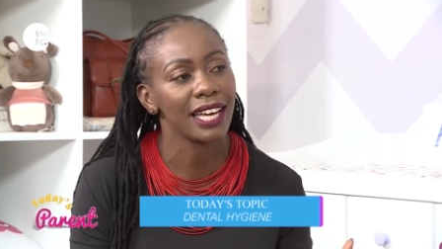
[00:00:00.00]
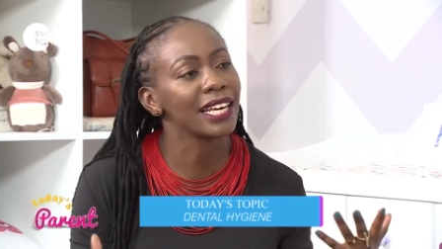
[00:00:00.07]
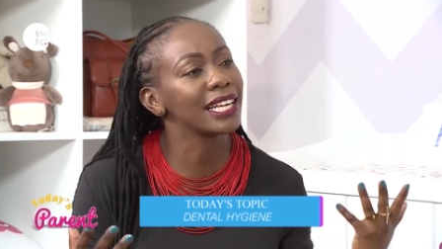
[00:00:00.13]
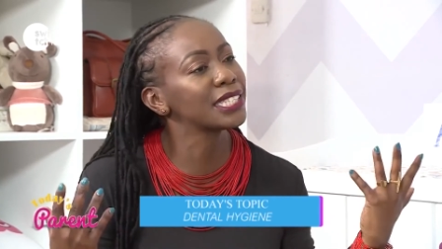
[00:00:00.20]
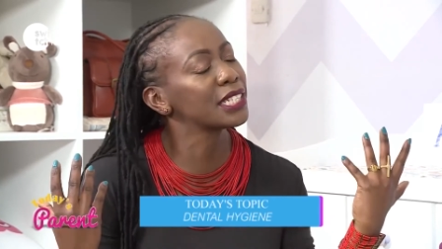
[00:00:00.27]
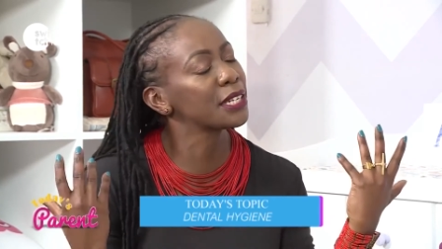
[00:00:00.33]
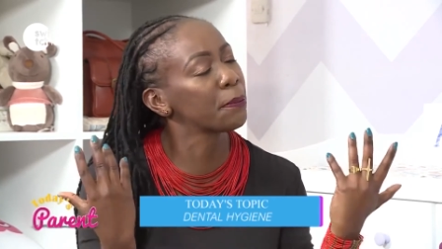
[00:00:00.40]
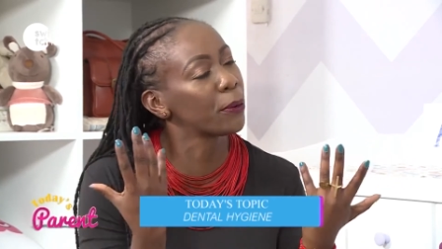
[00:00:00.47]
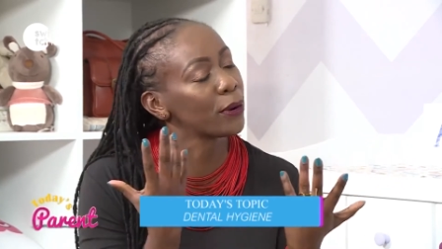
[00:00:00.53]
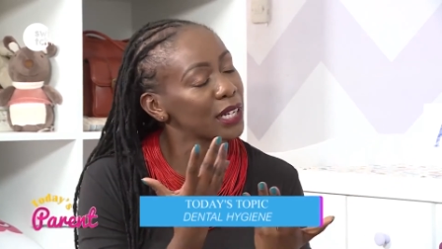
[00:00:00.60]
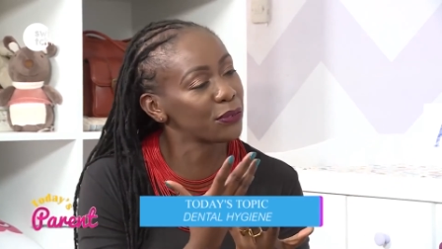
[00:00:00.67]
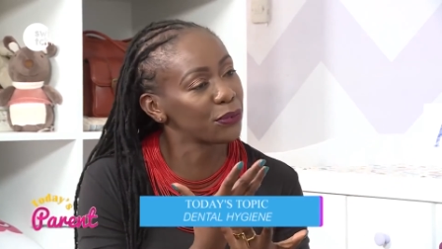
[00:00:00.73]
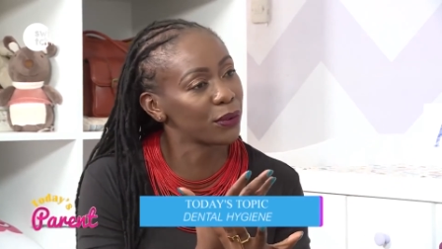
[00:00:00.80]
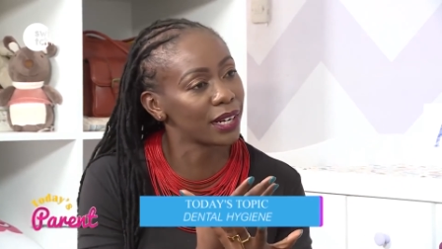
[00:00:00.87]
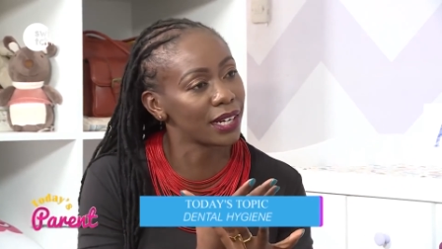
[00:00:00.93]
Yes. Is it
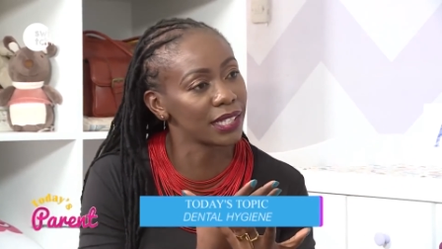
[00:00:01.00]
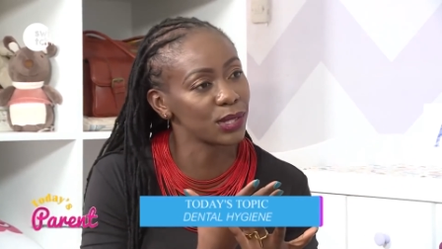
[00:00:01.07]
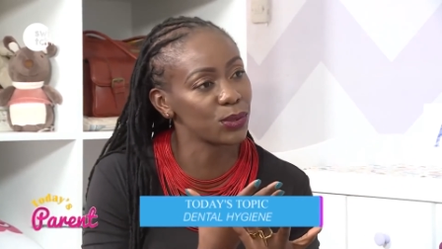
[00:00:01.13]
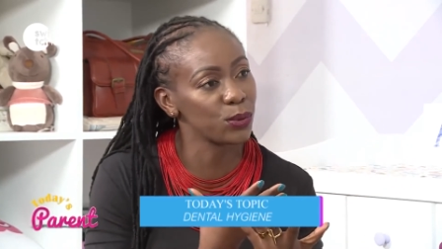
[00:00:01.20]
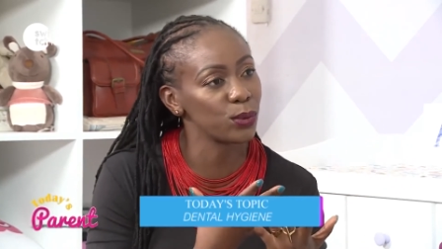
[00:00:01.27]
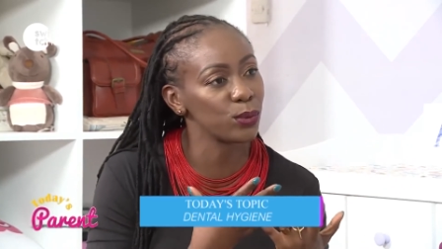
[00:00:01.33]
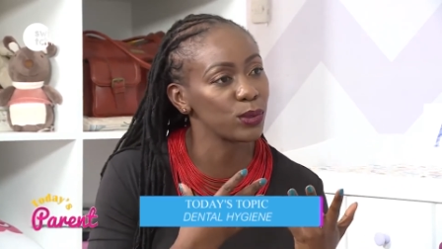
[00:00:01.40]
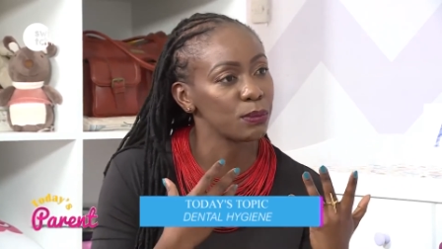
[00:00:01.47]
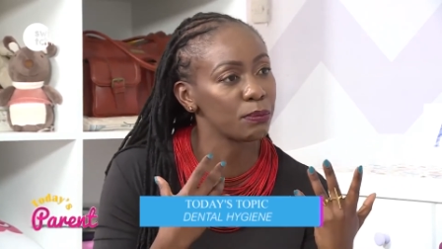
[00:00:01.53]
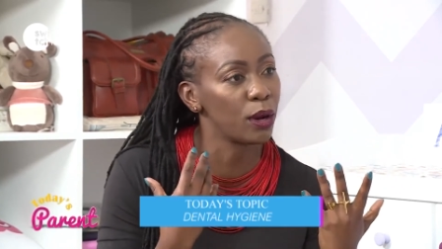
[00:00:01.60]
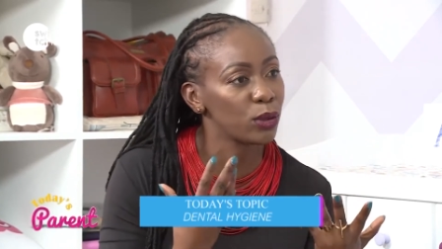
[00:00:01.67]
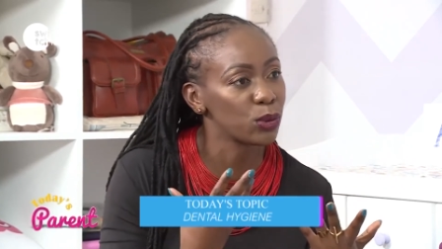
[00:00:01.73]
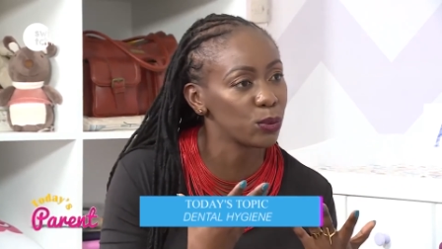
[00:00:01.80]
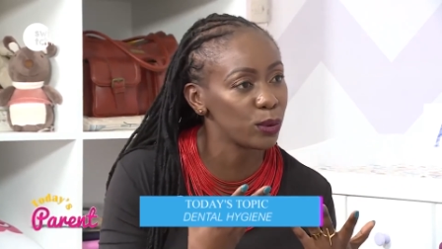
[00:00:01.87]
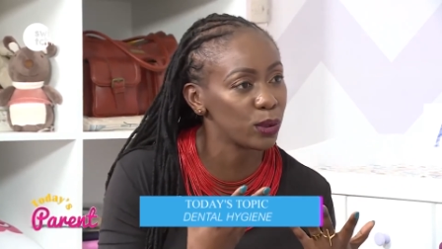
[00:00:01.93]
important for us to use
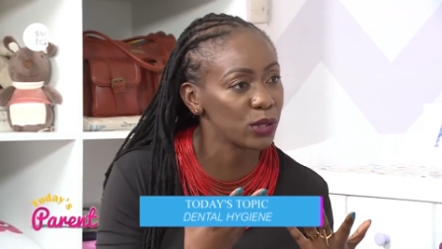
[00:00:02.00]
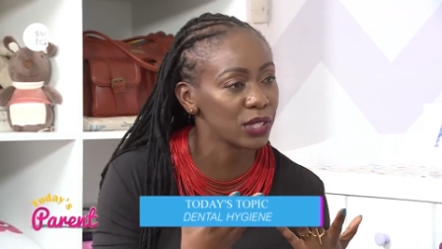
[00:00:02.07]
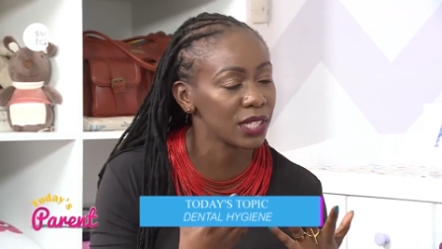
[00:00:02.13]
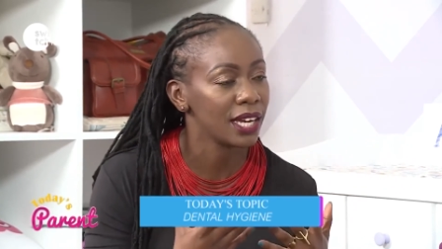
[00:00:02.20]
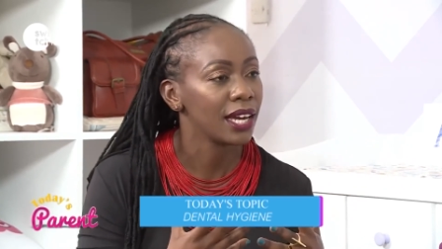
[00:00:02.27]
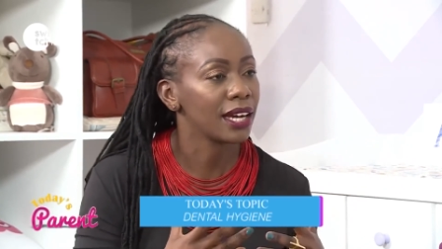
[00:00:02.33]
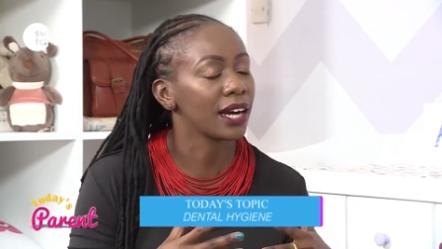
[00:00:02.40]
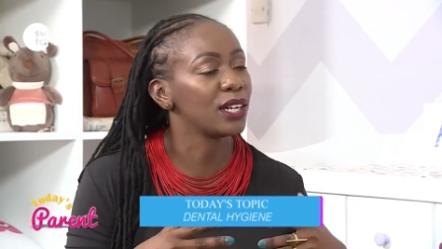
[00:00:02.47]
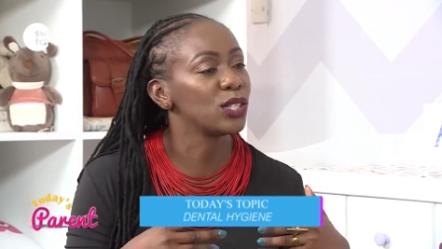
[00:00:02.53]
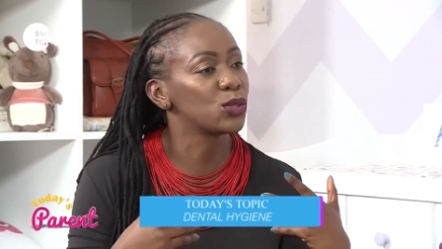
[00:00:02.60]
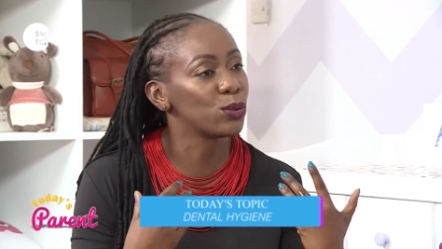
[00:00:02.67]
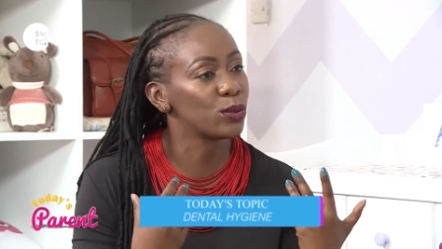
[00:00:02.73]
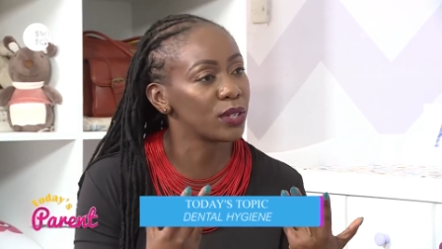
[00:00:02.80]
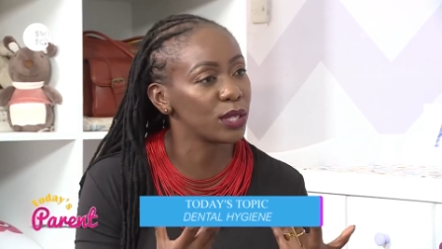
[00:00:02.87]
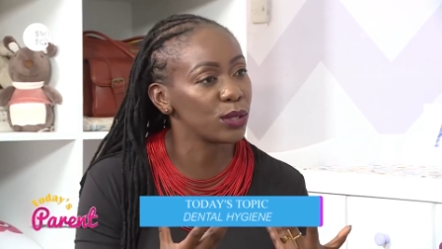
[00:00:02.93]
mouthwash? Can
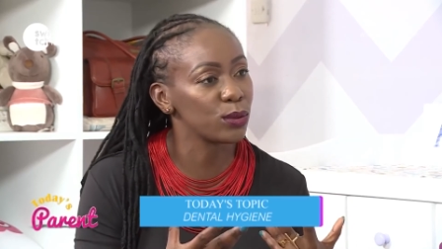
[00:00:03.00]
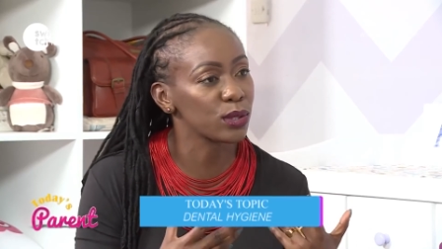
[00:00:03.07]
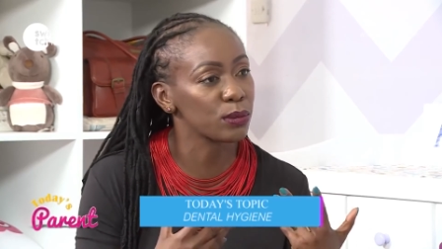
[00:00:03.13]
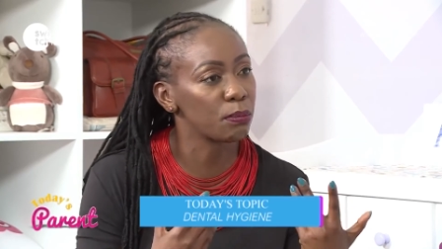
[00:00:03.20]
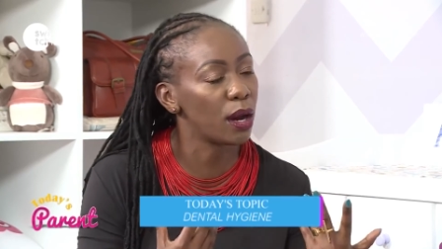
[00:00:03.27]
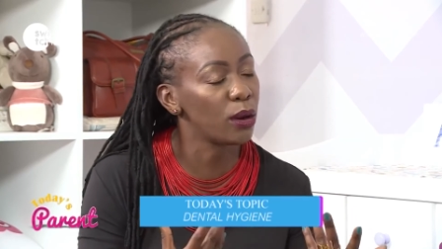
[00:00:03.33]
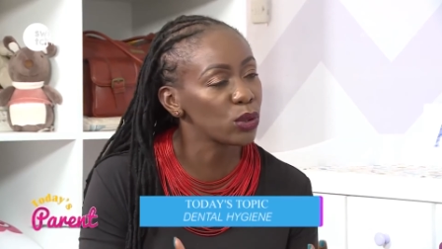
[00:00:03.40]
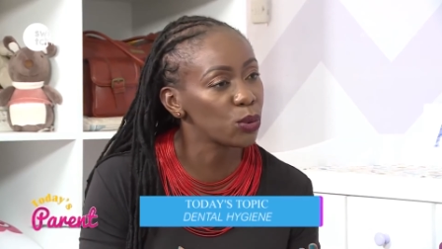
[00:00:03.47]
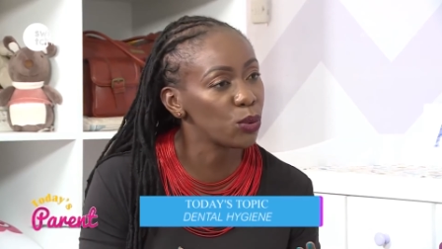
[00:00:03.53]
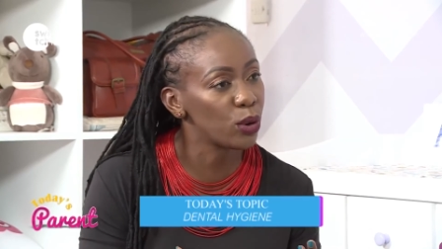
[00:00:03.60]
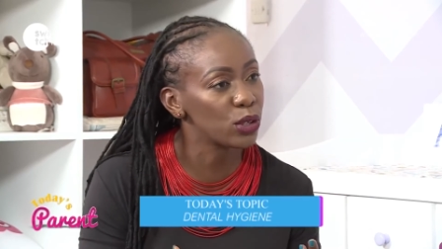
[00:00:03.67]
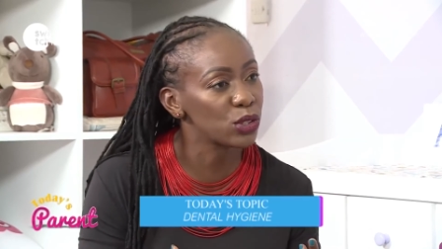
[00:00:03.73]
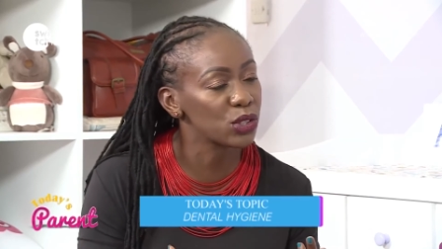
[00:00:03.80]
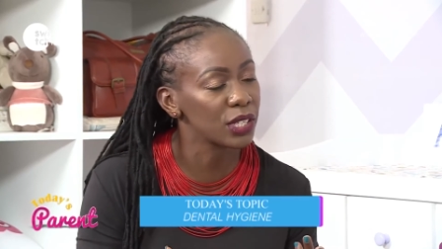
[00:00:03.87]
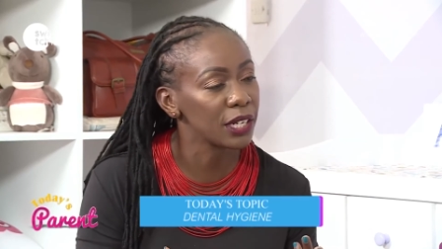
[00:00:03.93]
children use
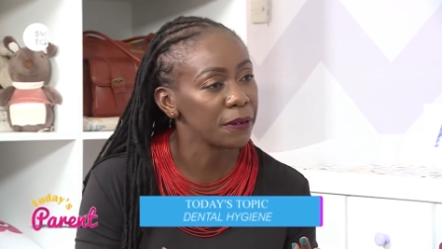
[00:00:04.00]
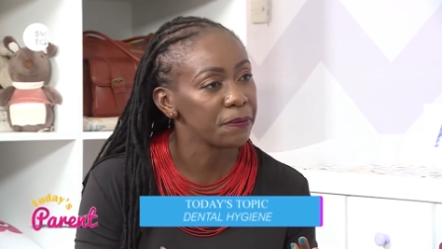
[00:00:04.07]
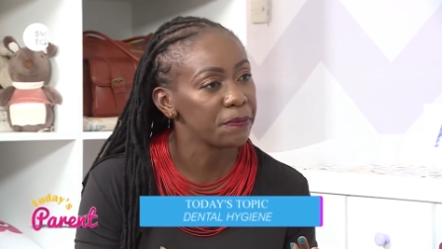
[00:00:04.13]
mouthwash?